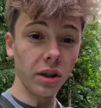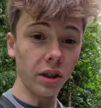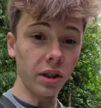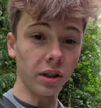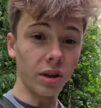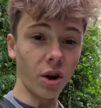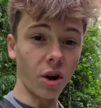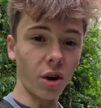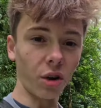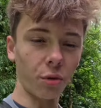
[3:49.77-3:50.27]

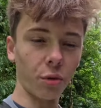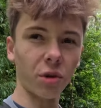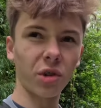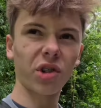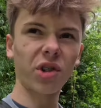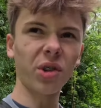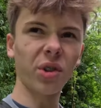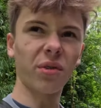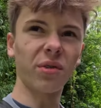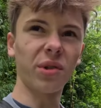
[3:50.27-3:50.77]
Guys, what
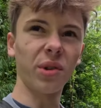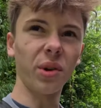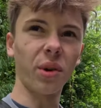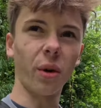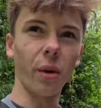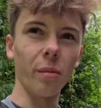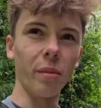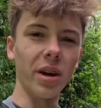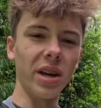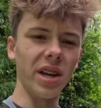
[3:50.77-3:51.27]
should have
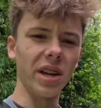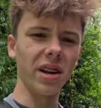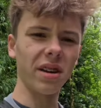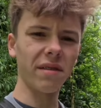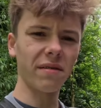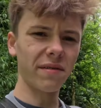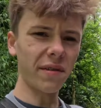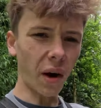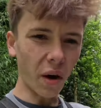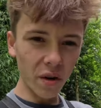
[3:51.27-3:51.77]
taken me
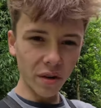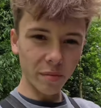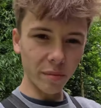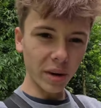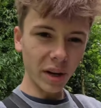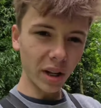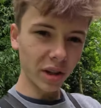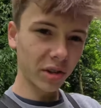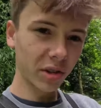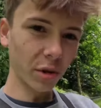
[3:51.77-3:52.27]
five
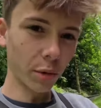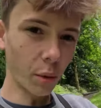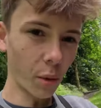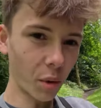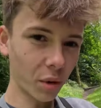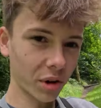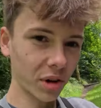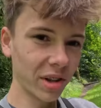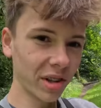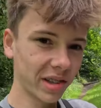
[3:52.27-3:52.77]
minutes to
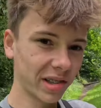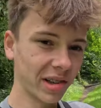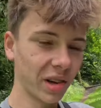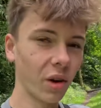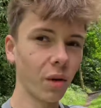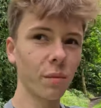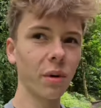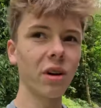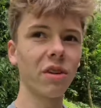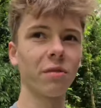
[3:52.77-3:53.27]
walk to this
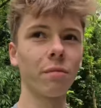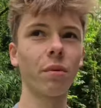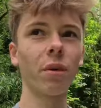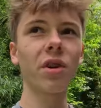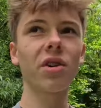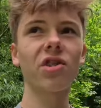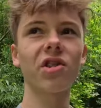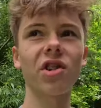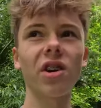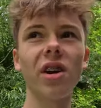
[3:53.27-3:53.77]
little bit of
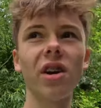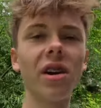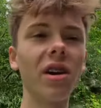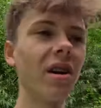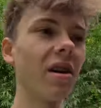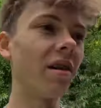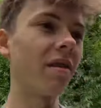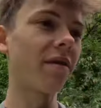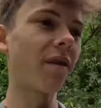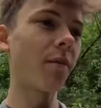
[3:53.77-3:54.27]
bridge
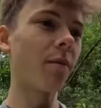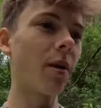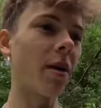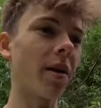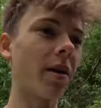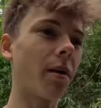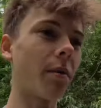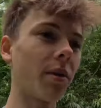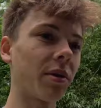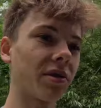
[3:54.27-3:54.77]
from
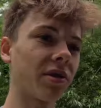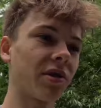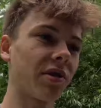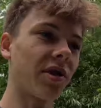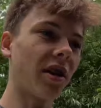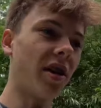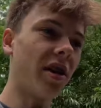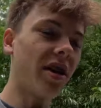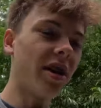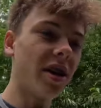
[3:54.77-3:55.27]
where I was
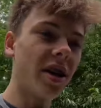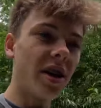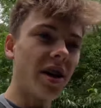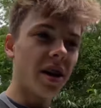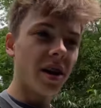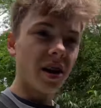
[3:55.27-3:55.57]
starting